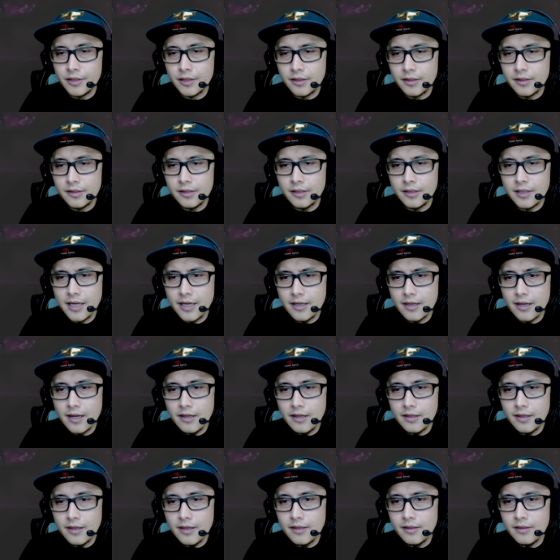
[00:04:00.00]
concerned I
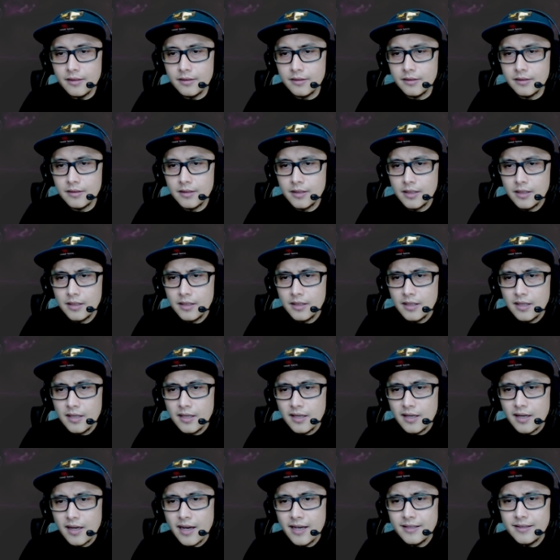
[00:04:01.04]
I, I,
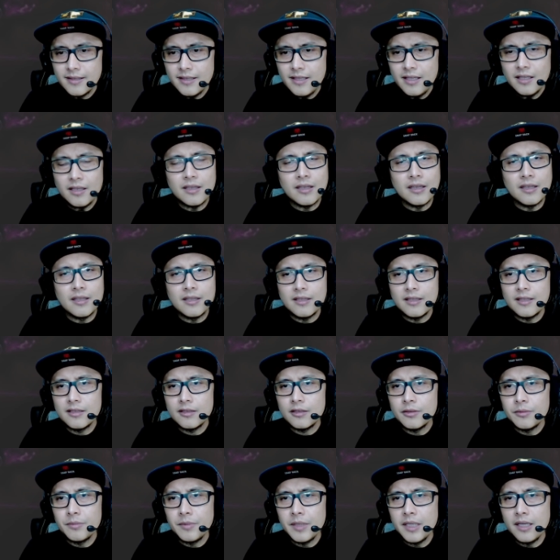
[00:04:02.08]
I see it uh,
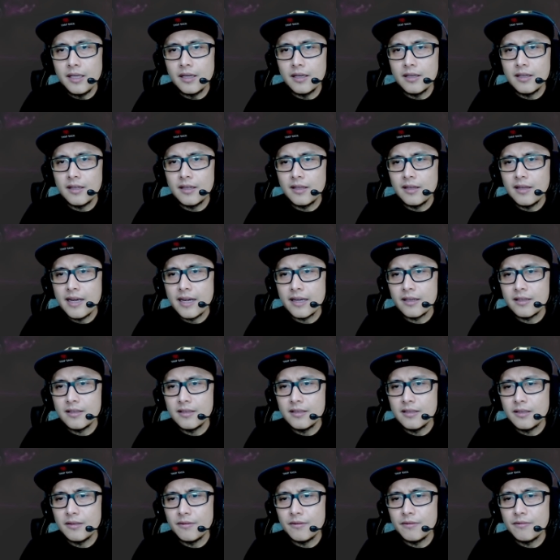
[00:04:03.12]
to be uh, like a
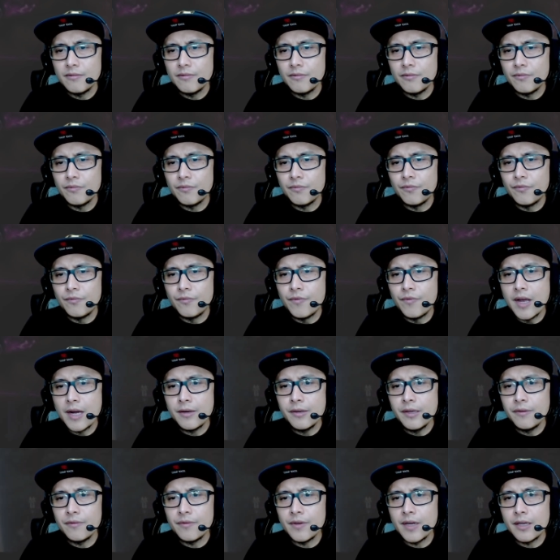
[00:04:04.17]
uh,
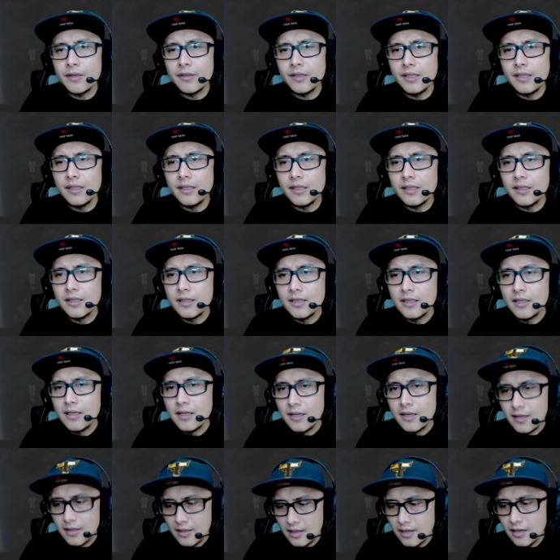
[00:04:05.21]
very very
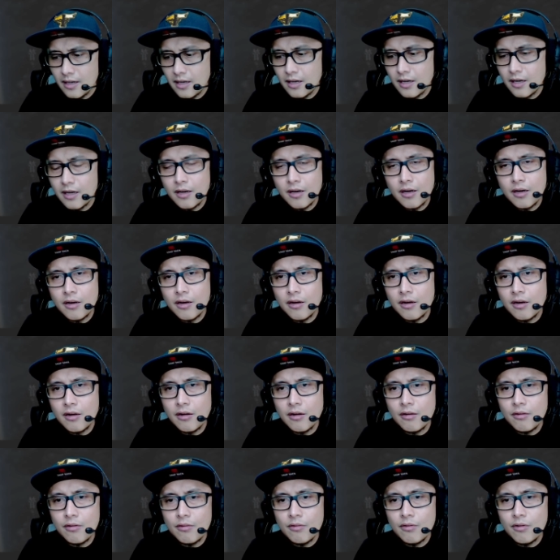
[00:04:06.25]

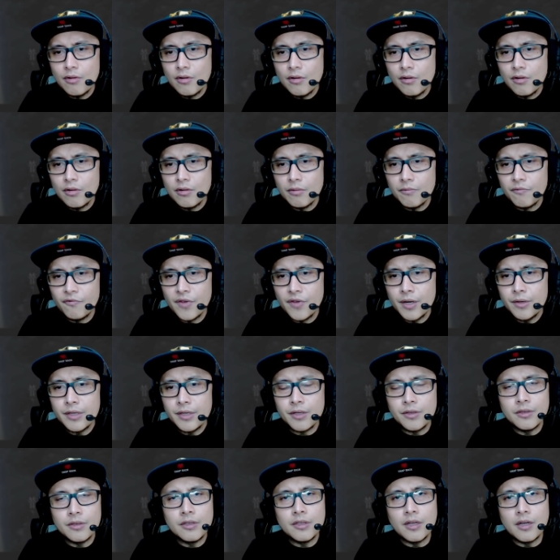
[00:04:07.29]
uh, very
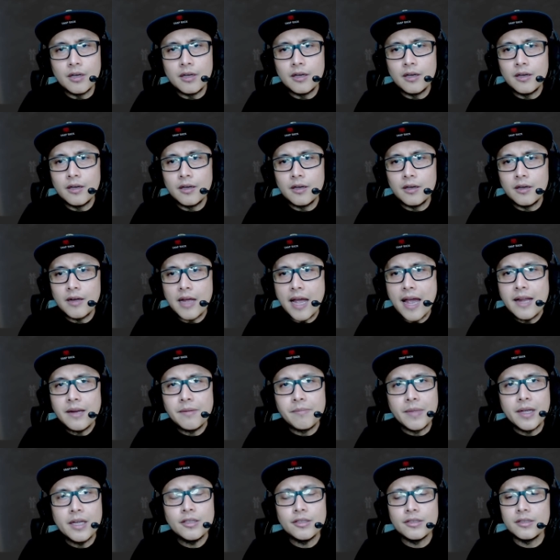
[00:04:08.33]
good uh,
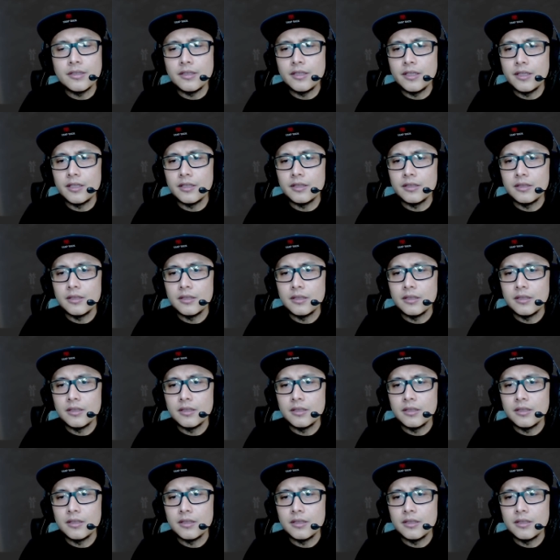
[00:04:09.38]
animation here